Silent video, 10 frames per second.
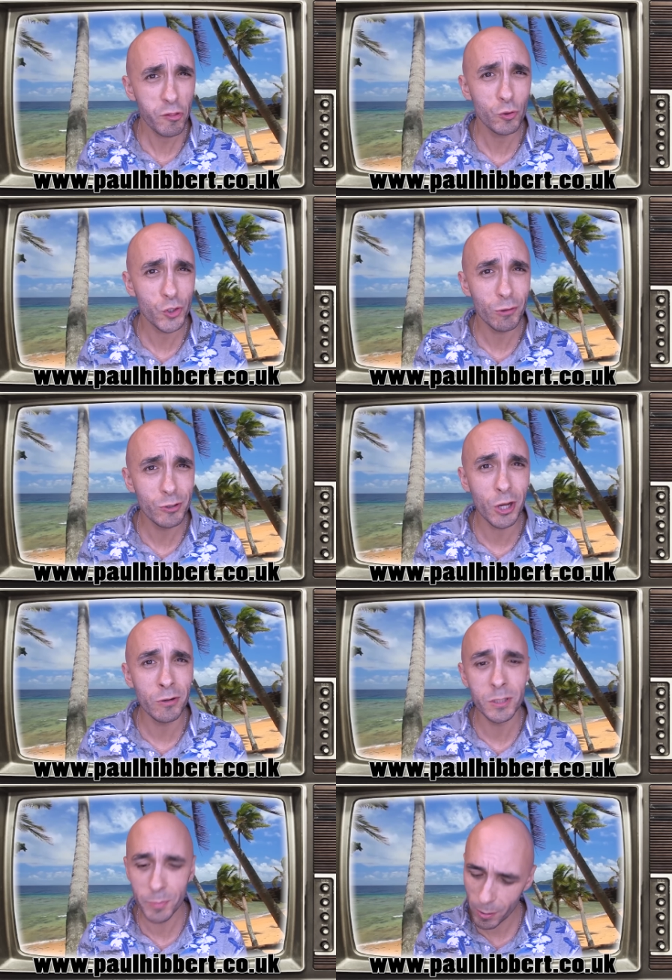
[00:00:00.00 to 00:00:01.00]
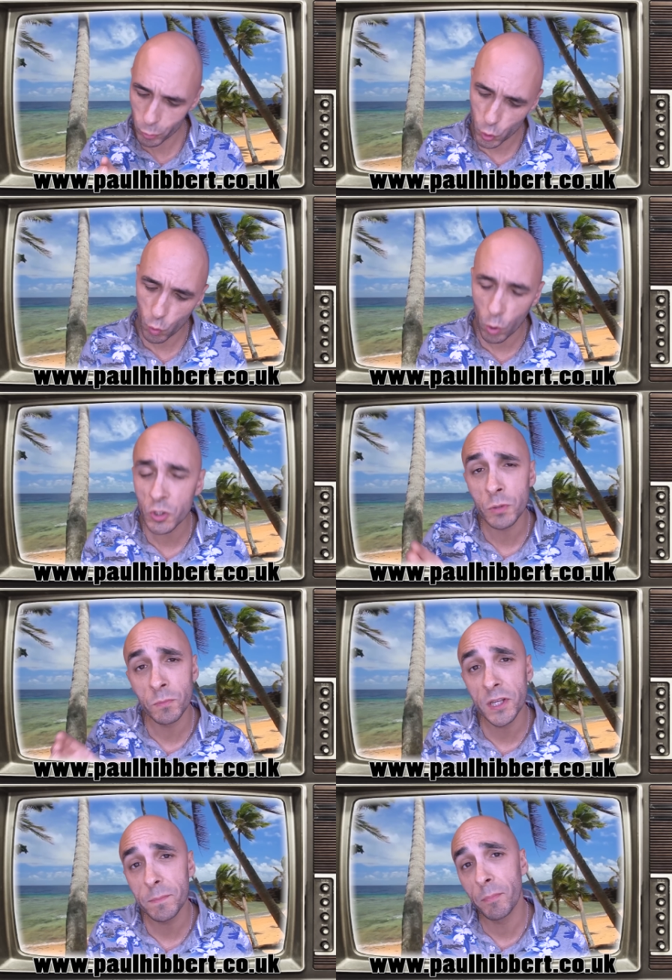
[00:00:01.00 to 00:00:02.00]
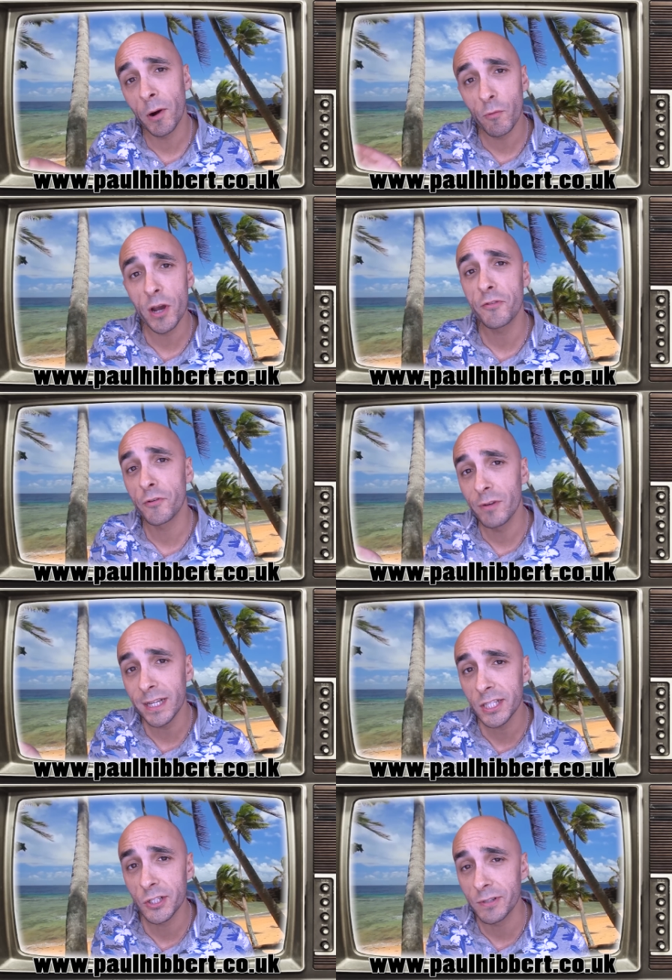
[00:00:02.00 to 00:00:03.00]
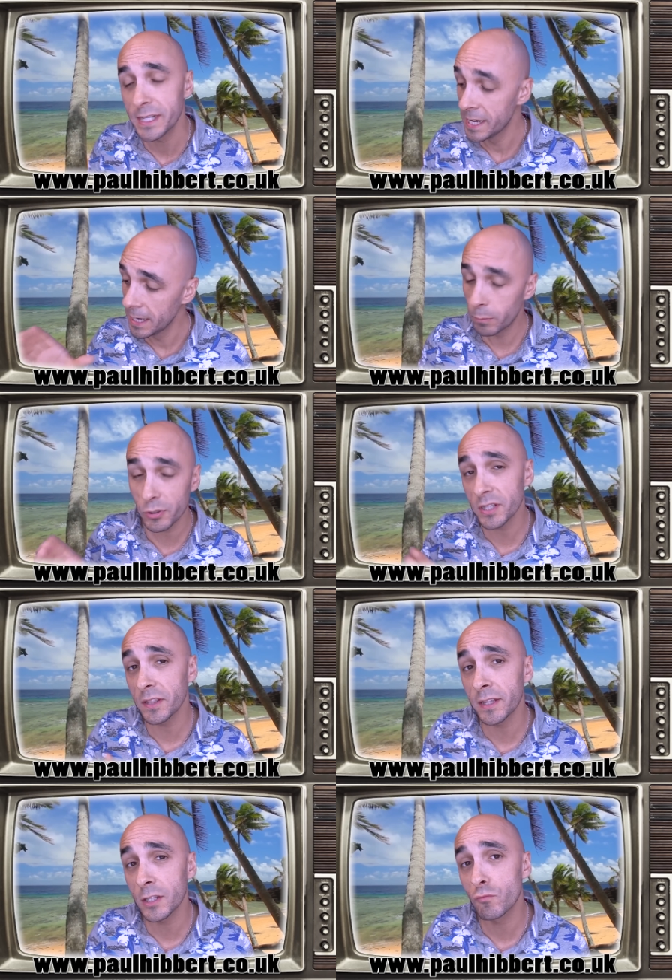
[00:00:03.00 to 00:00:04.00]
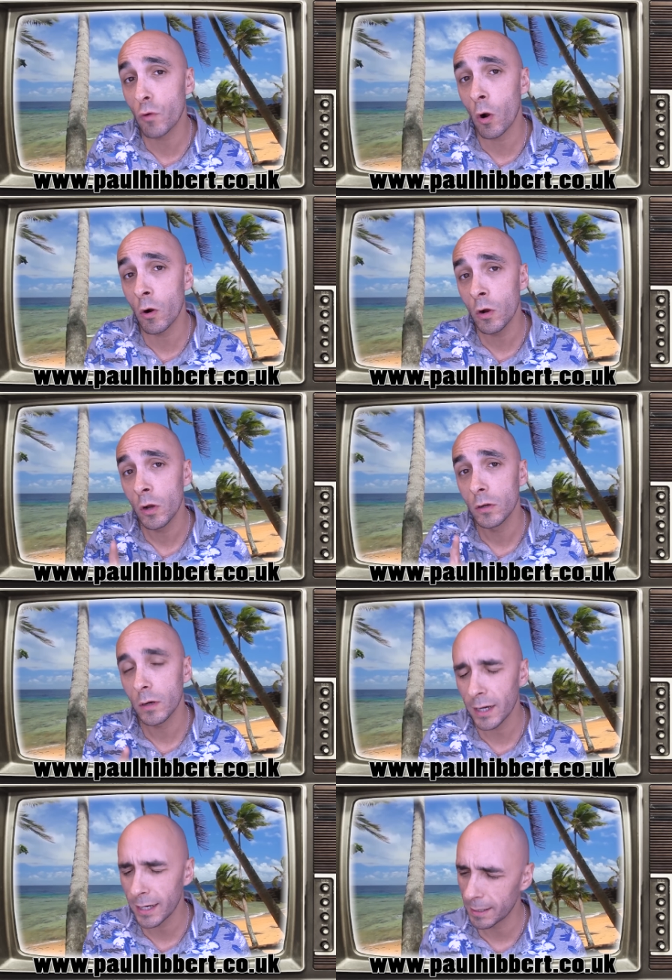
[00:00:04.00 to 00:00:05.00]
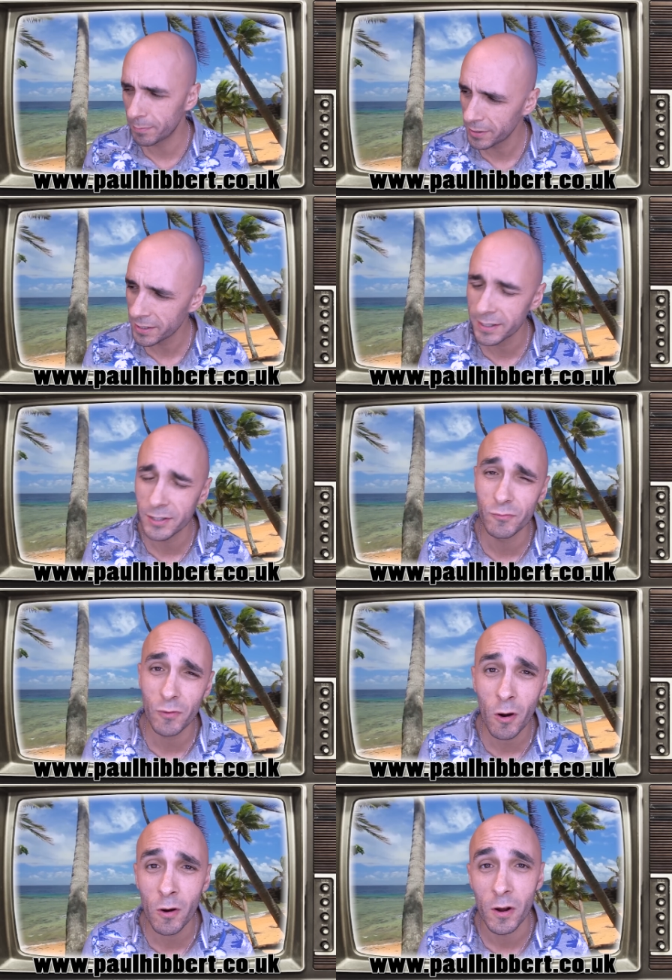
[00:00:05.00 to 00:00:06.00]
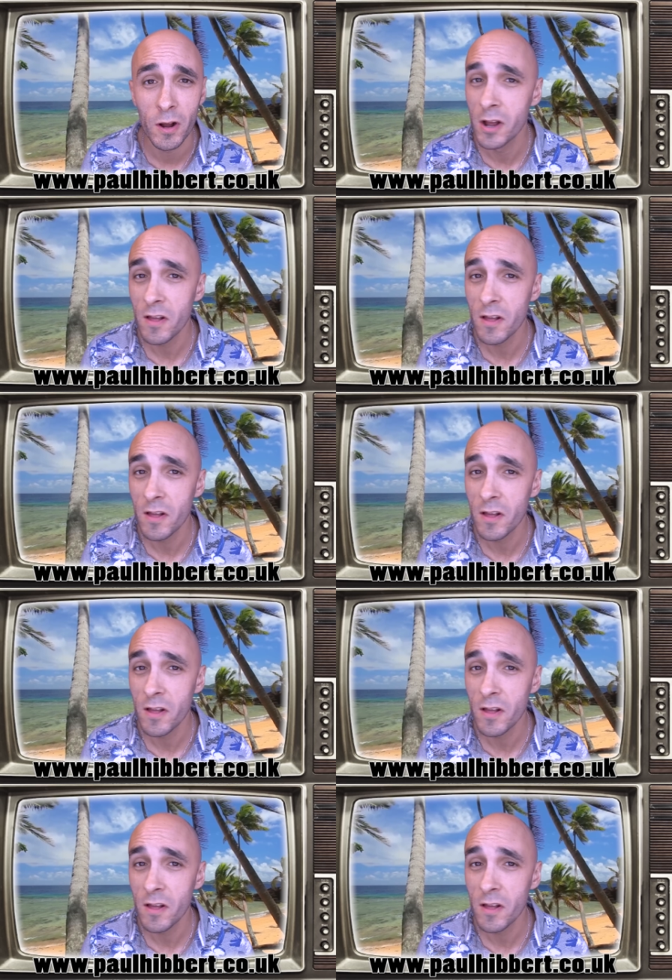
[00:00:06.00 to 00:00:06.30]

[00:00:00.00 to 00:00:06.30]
thought I was going to be able to quantum leap my way through history, putting things wrong. Ah, putting things wrong.